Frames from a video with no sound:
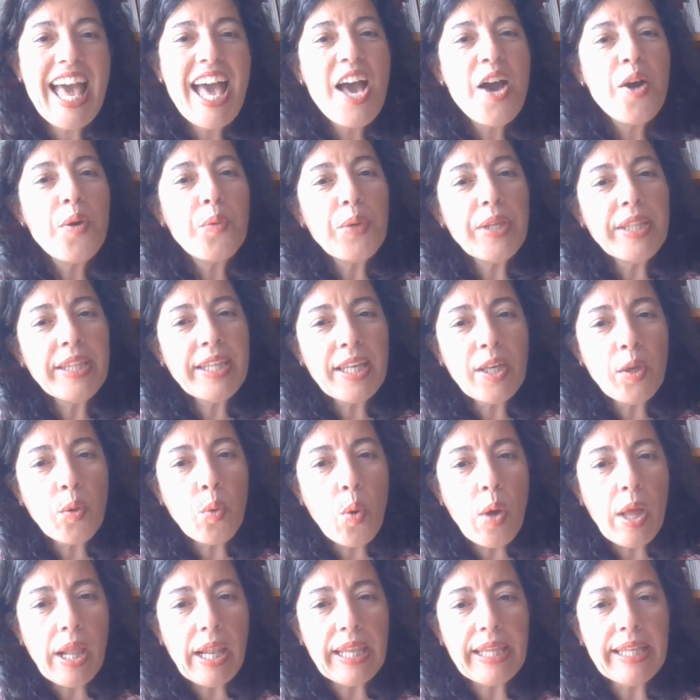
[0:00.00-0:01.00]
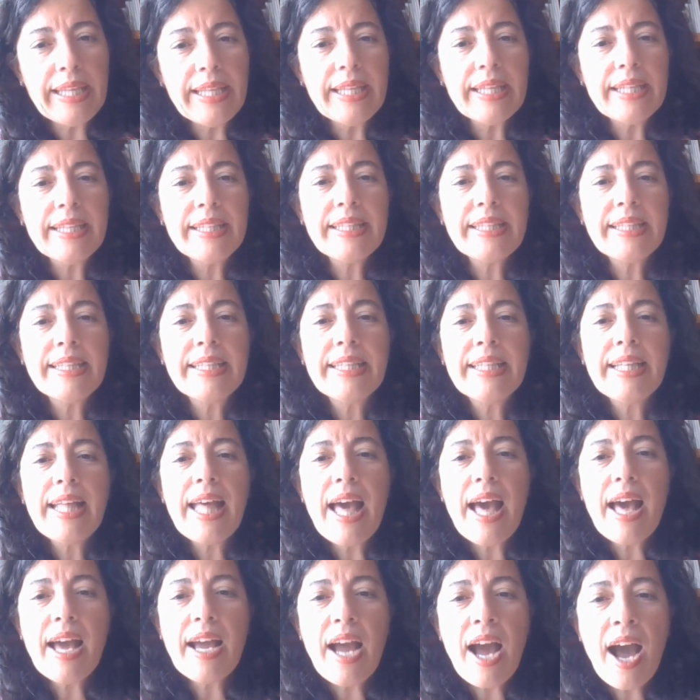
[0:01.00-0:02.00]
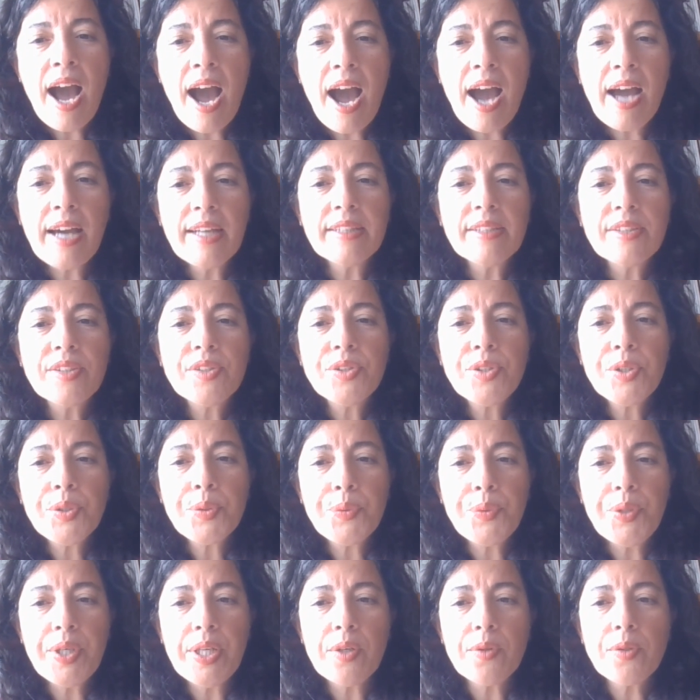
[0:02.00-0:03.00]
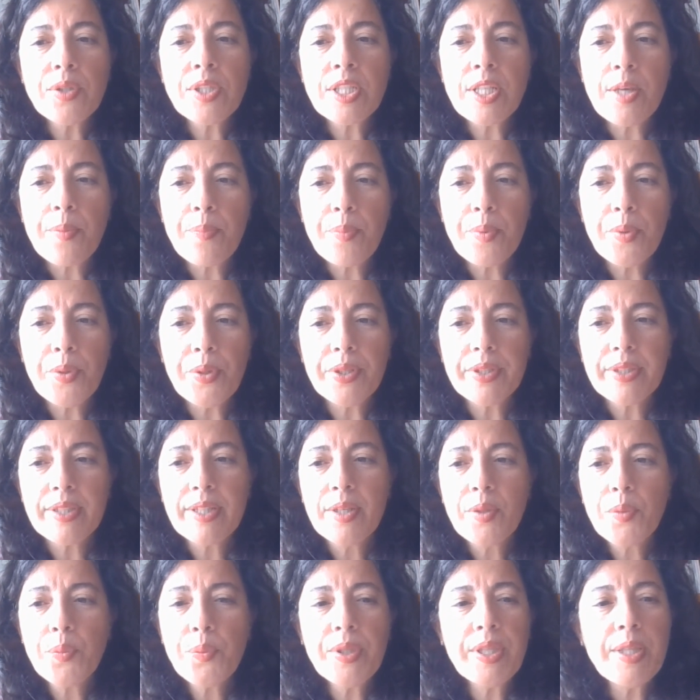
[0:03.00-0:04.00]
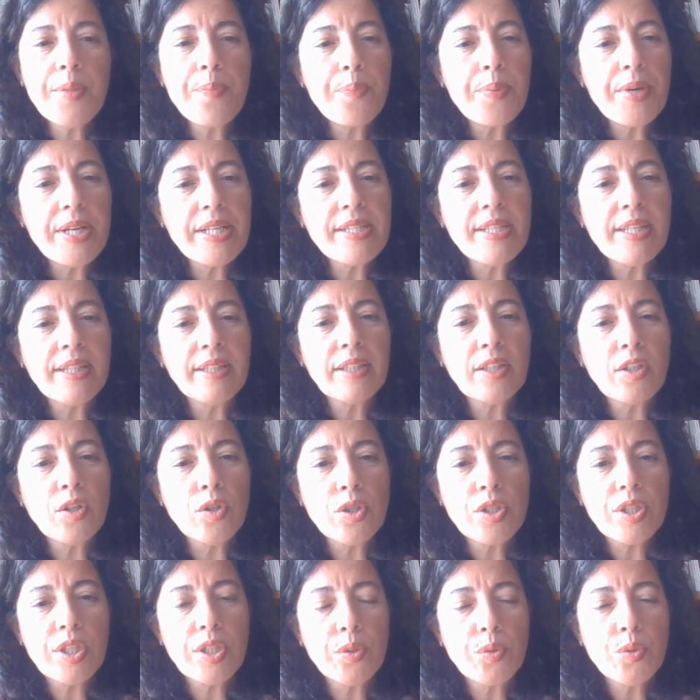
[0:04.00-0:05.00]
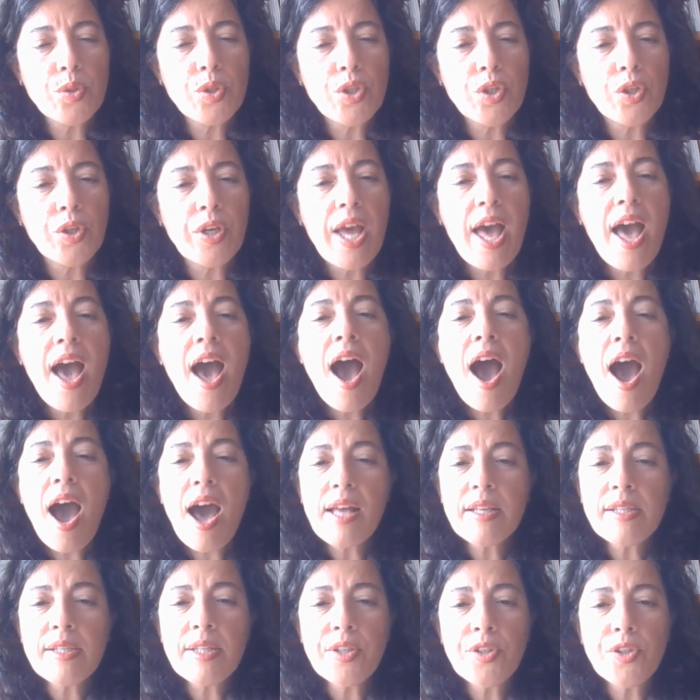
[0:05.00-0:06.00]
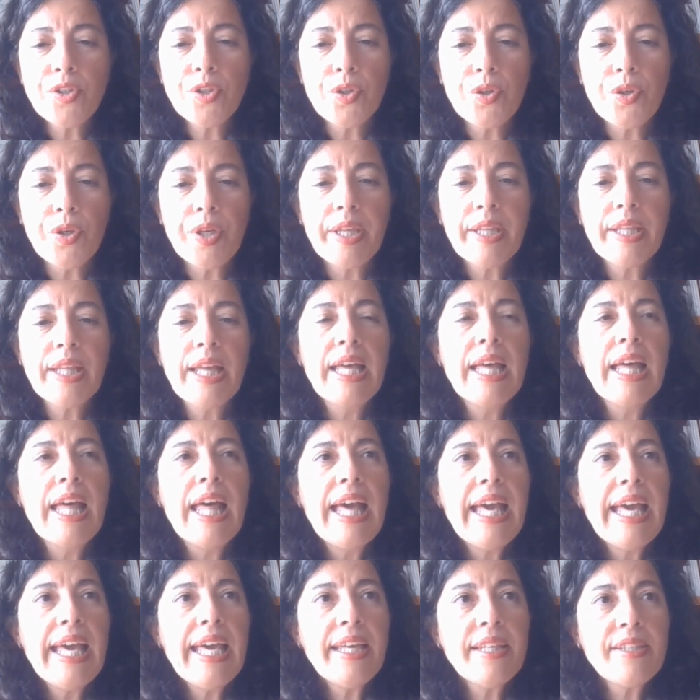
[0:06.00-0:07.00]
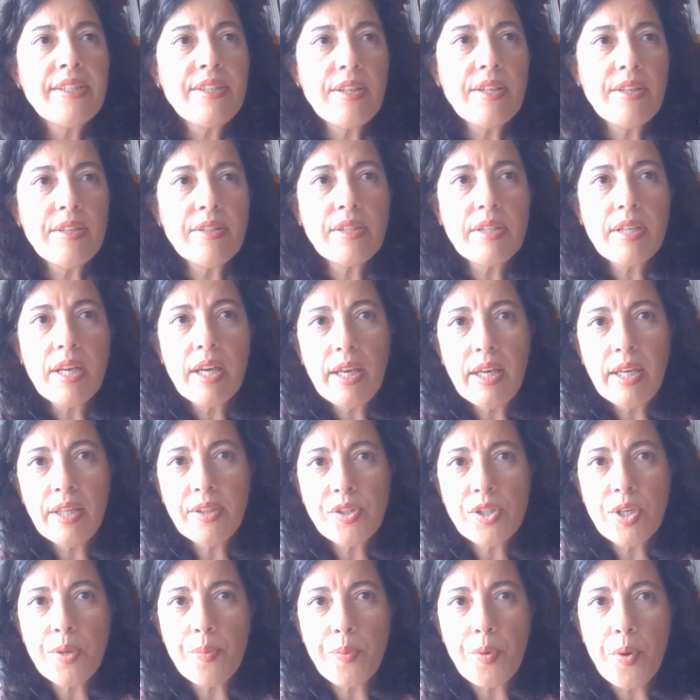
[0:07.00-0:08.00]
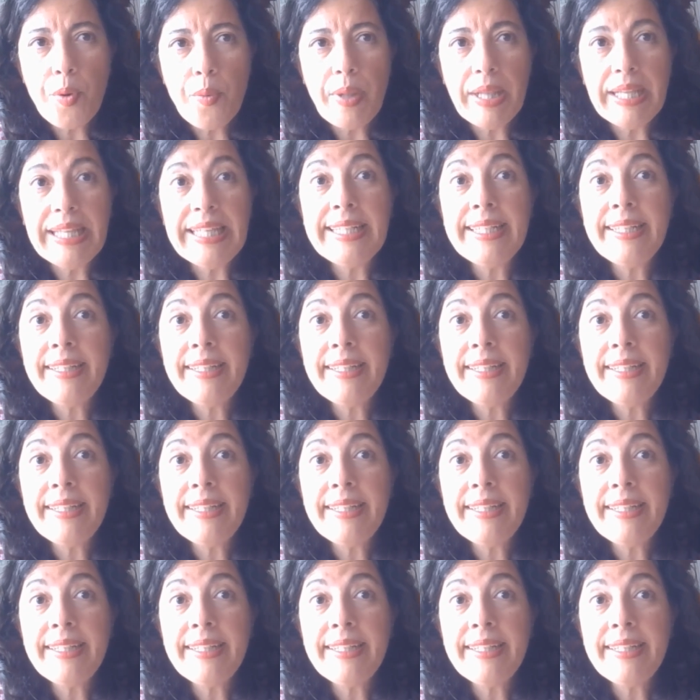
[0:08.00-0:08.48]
with equally high degree of support with the present constitution has enjoyed since its approval in